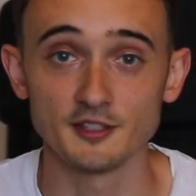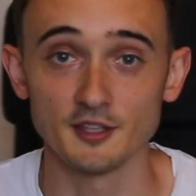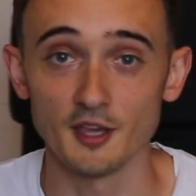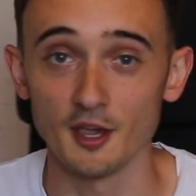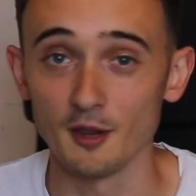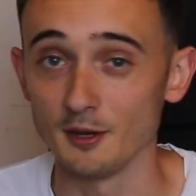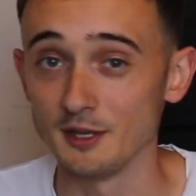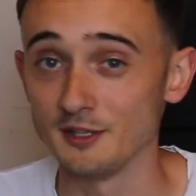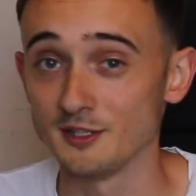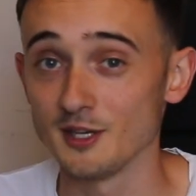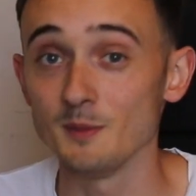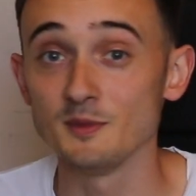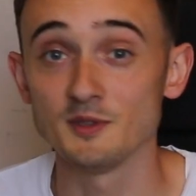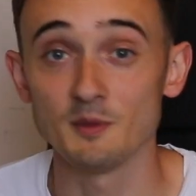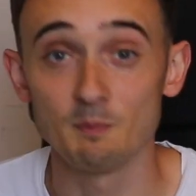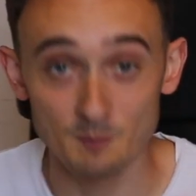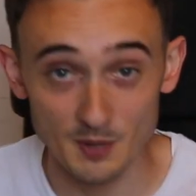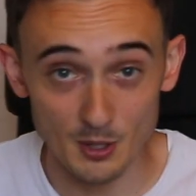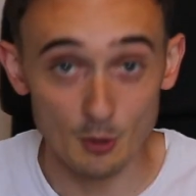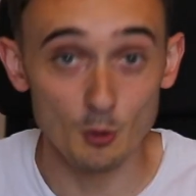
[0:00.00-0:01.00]
So in terms
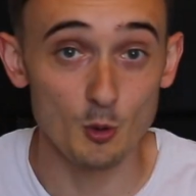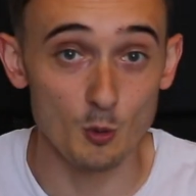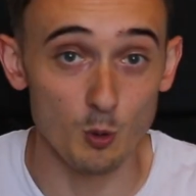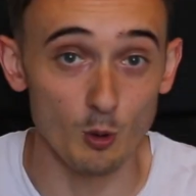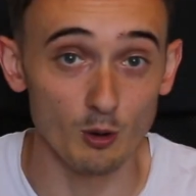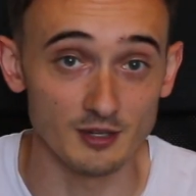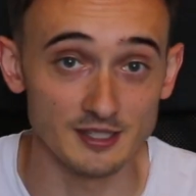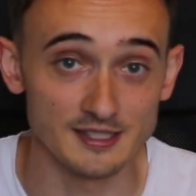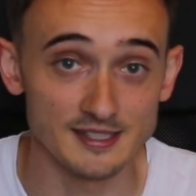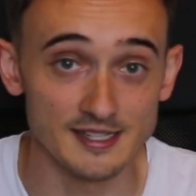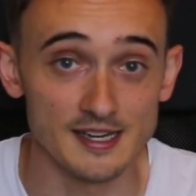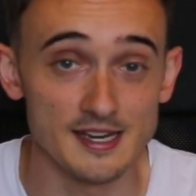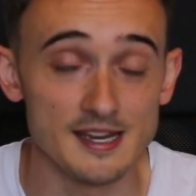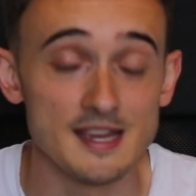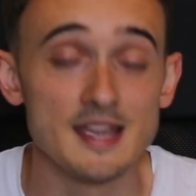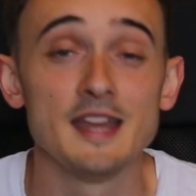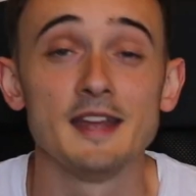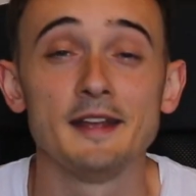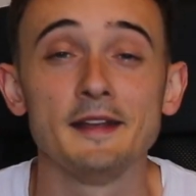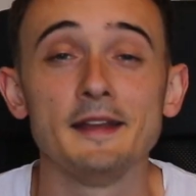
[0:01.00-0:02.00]
of build
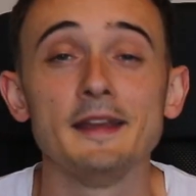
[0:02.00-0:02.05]
quality,